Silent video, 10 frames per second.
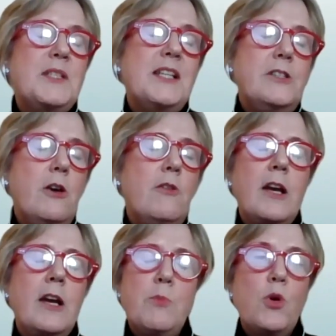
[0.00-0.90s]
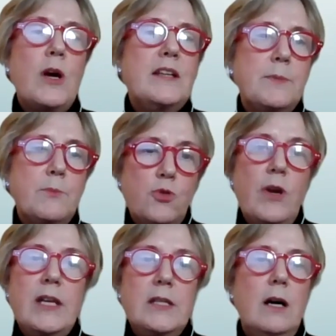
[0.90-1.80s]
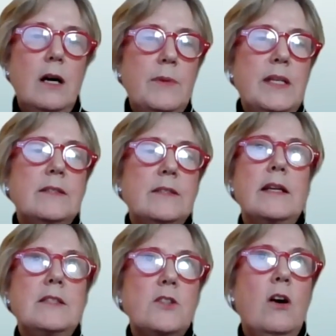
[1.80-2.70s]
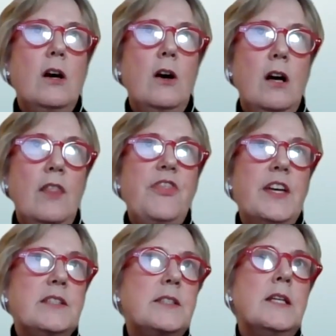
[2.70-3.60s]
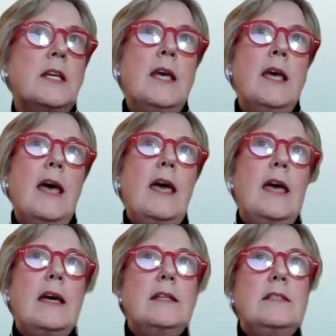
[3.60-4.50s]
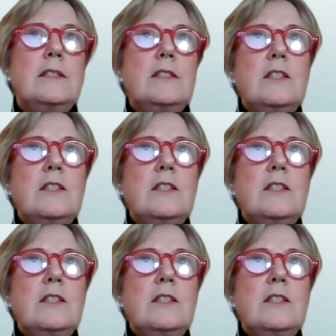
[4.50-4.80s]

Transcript: And I know that Gabor has some great insights on this, and